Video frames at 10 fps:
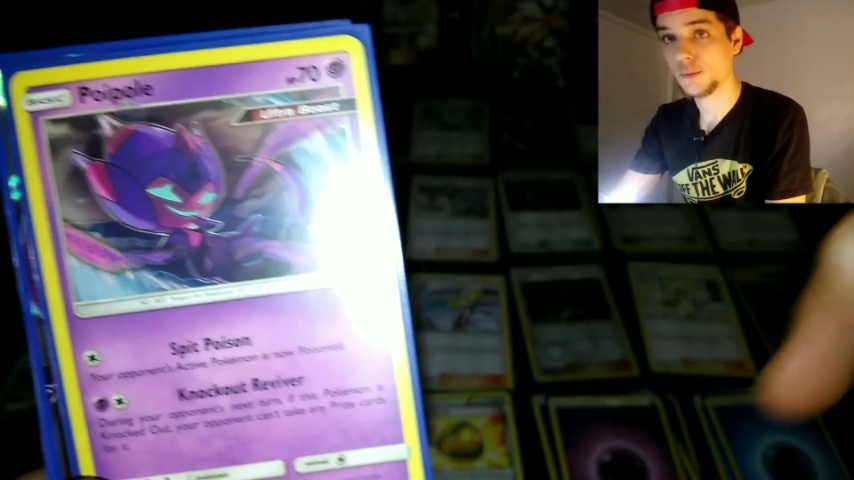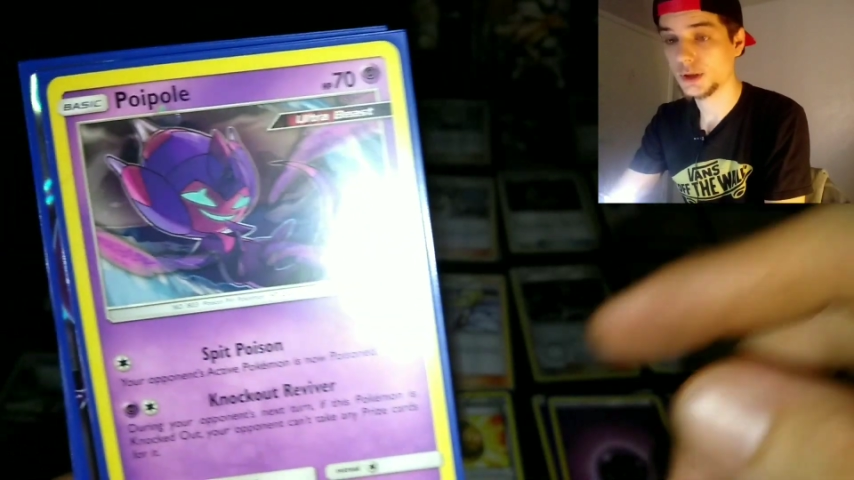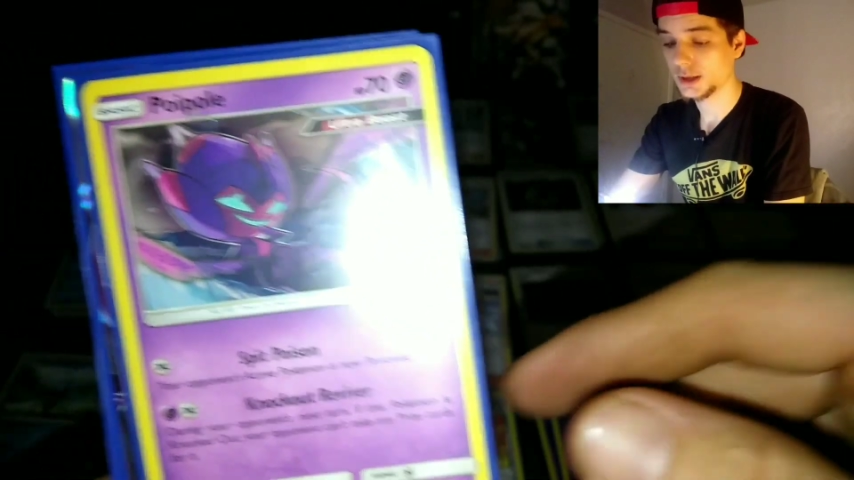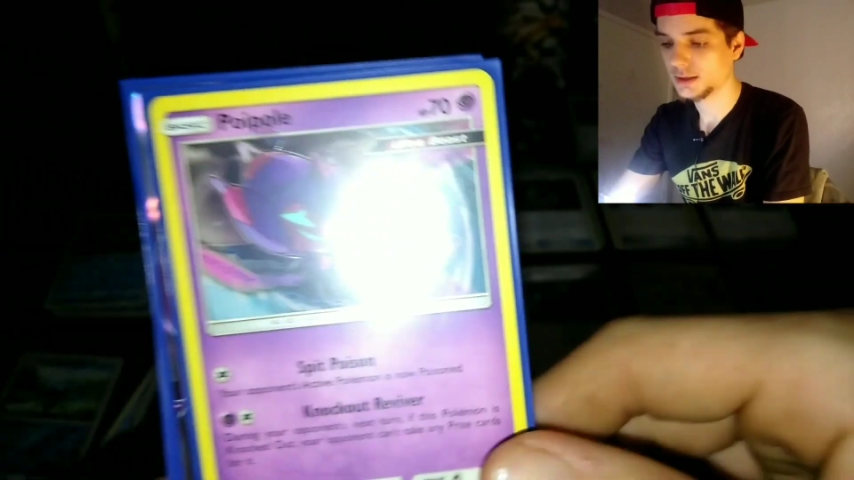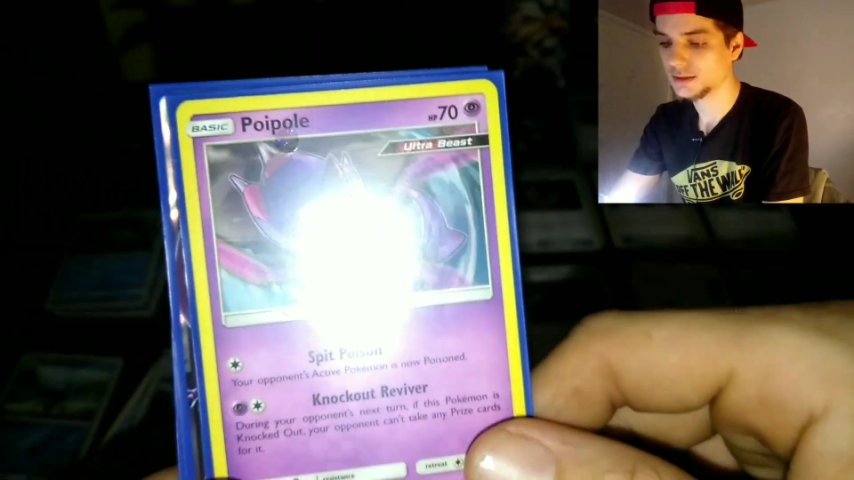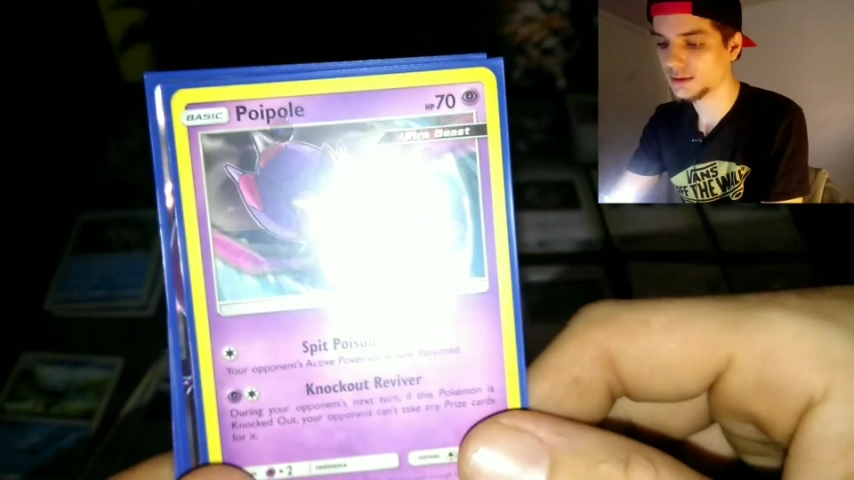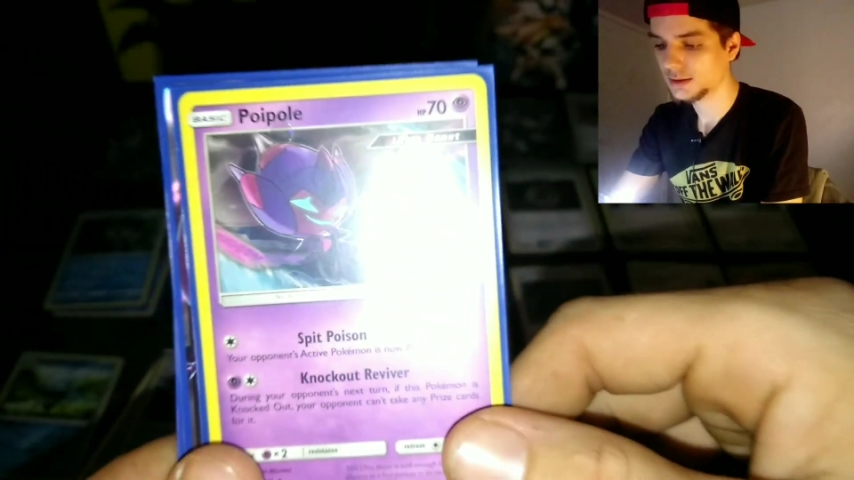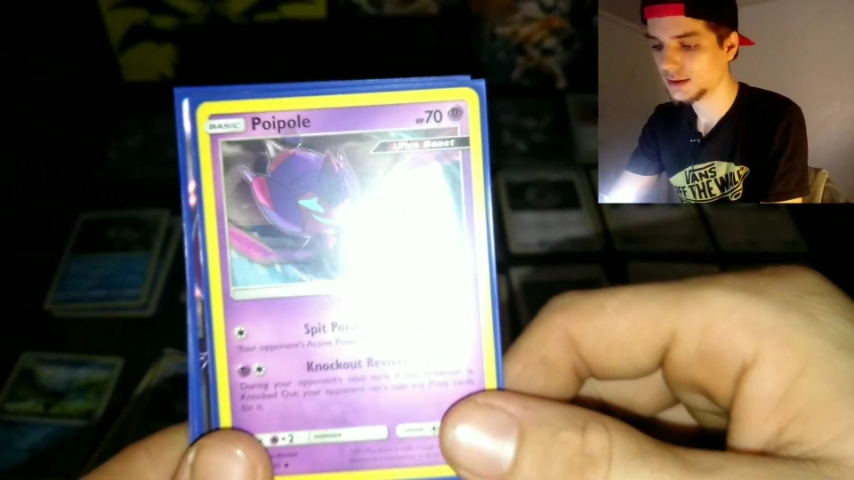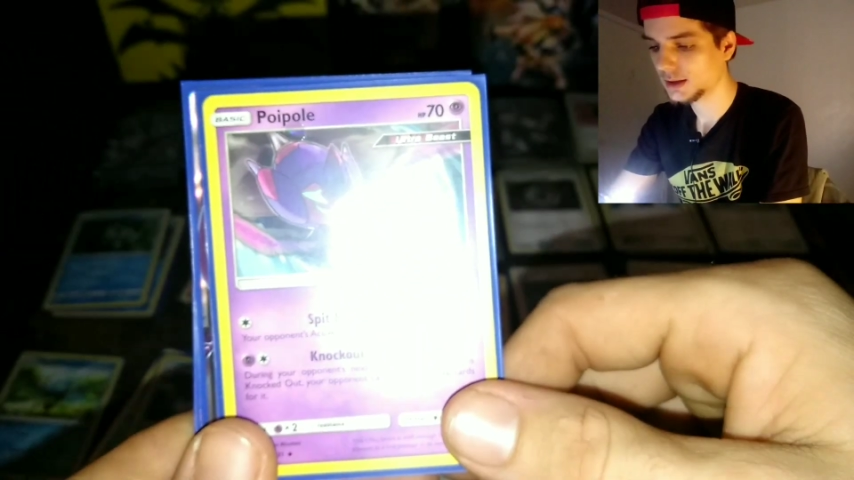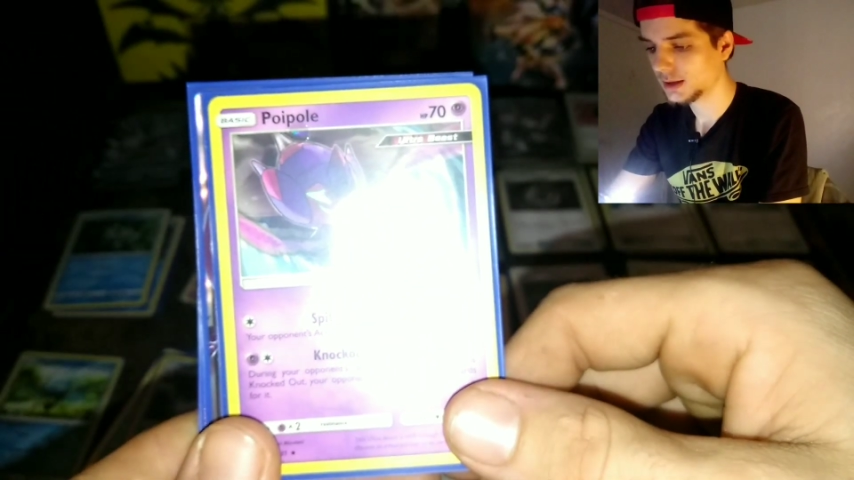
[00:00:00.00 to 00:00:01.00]
1
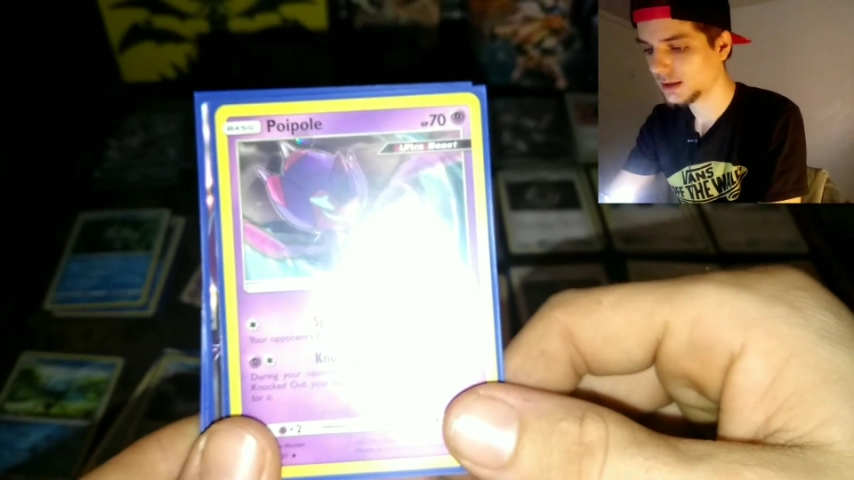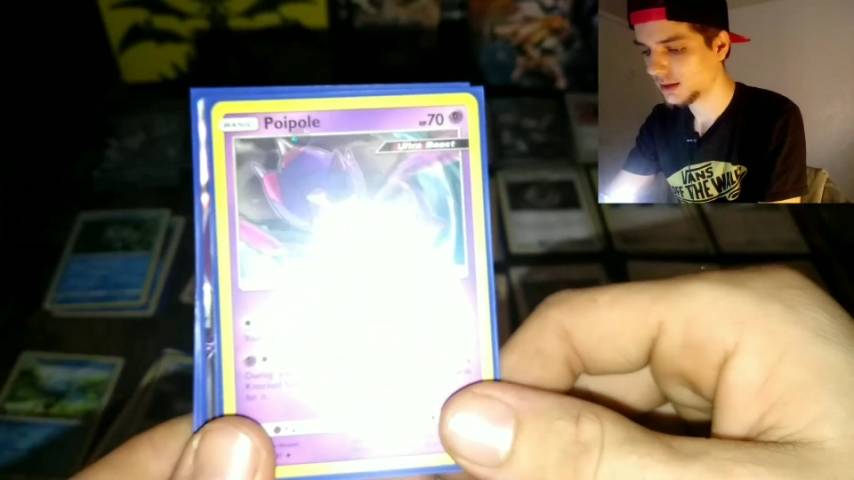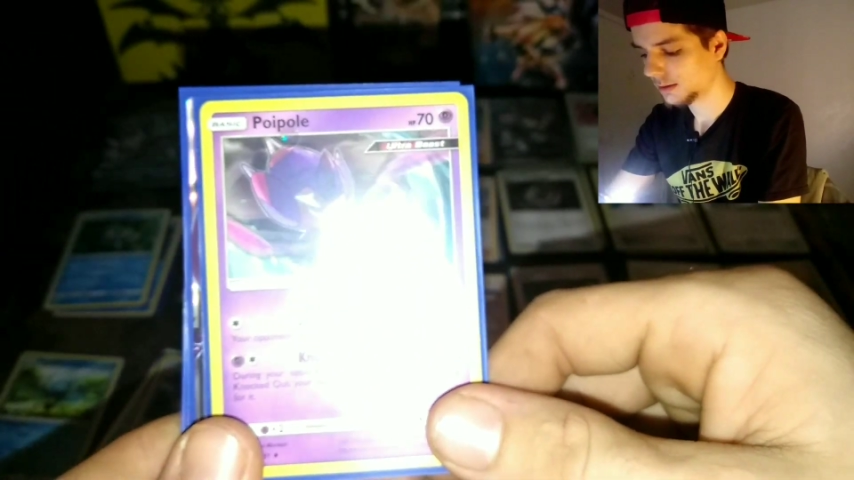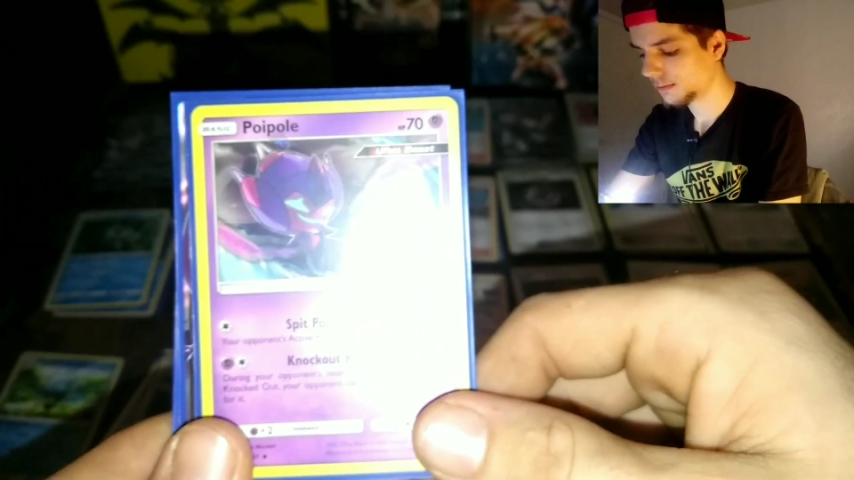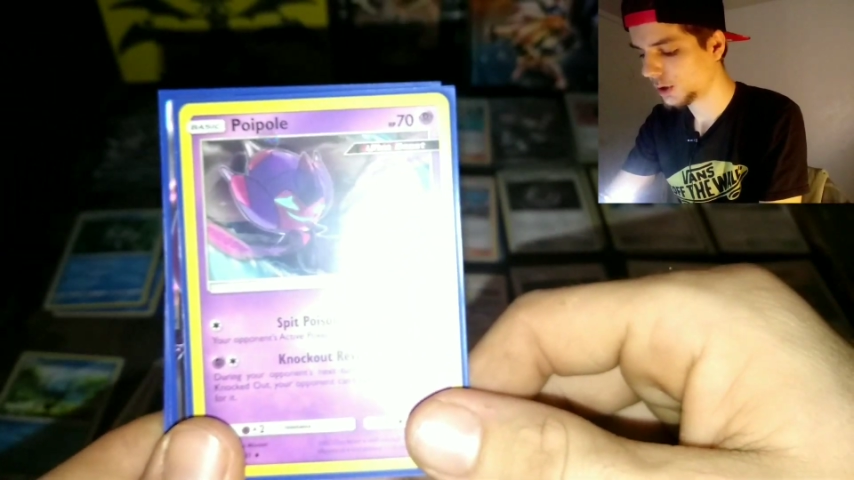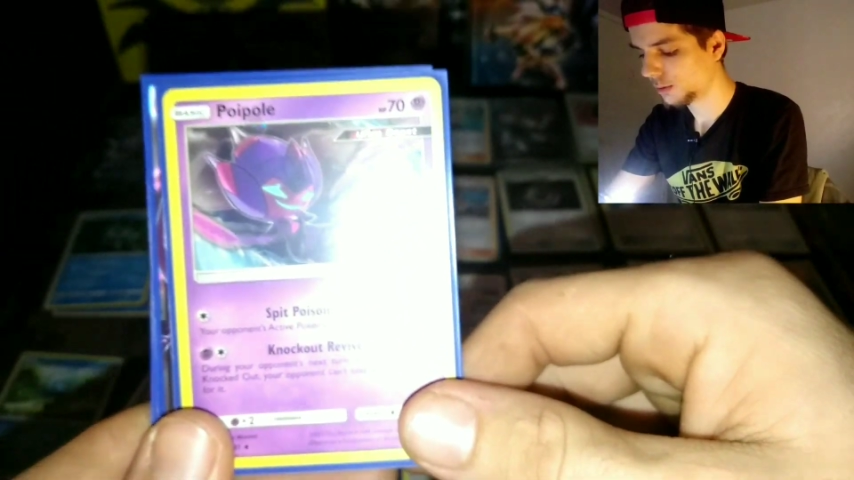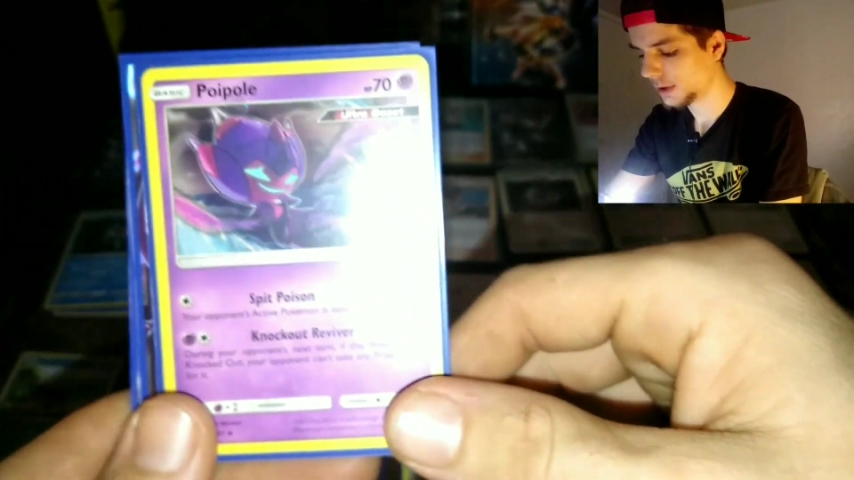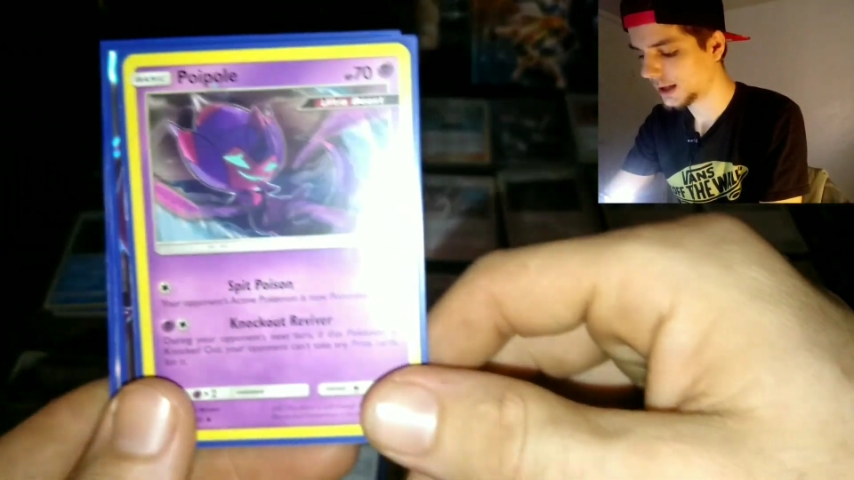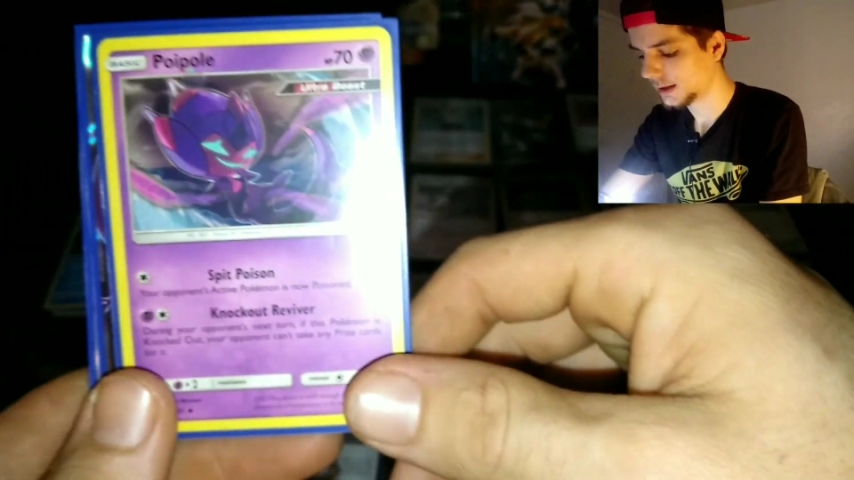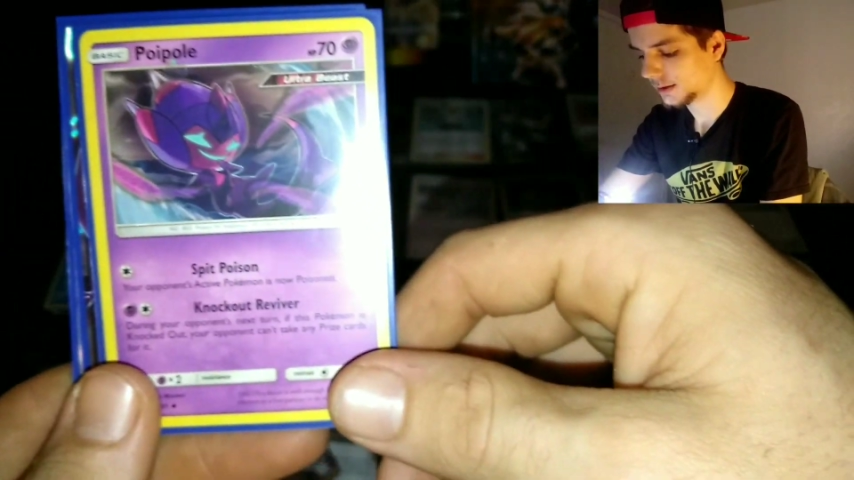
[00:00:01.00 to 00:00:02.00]

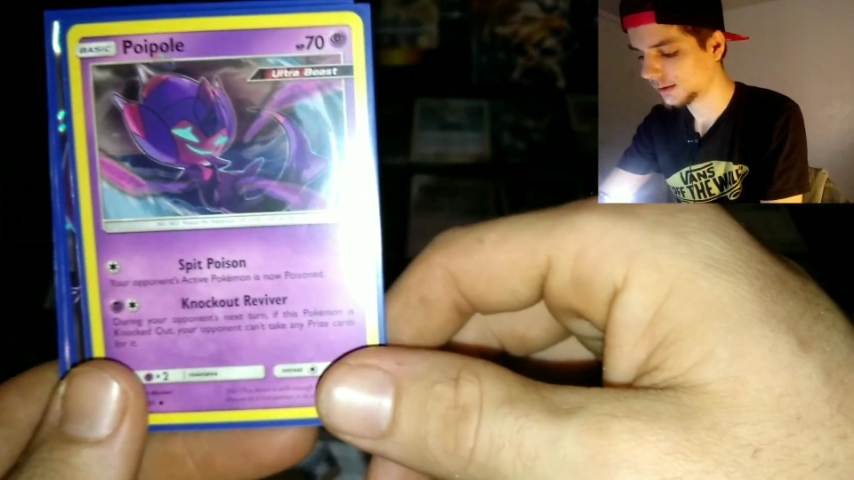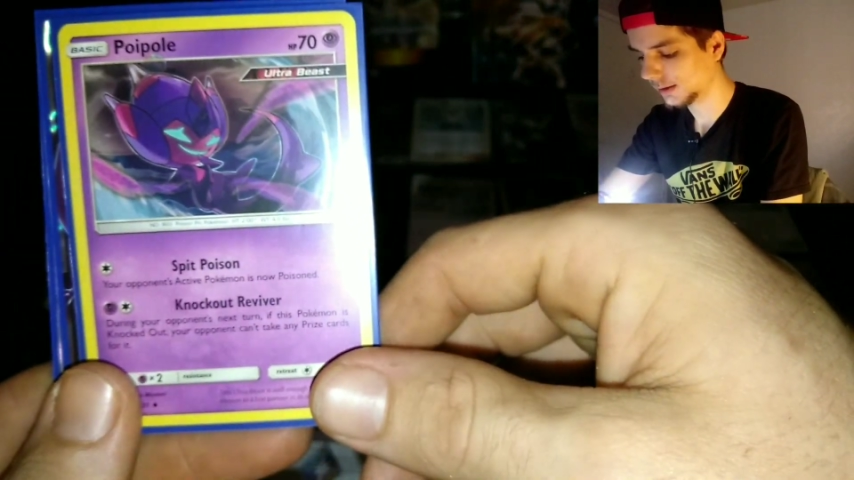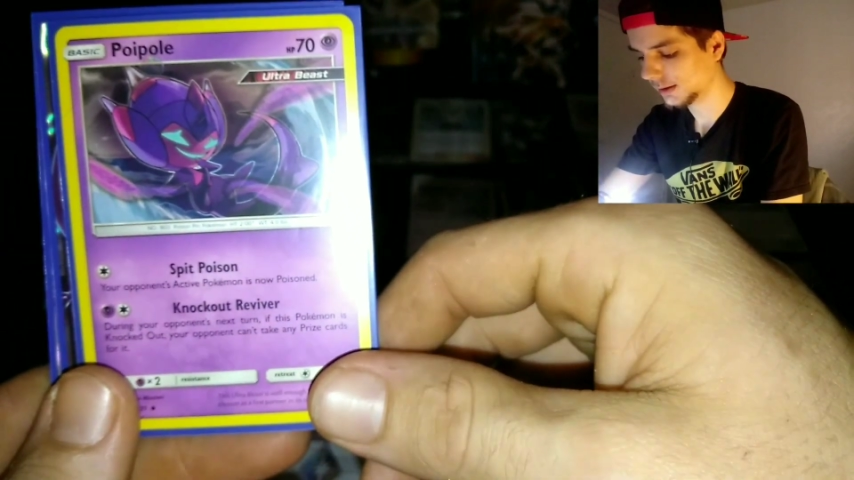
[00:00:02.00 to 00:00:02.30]
pile,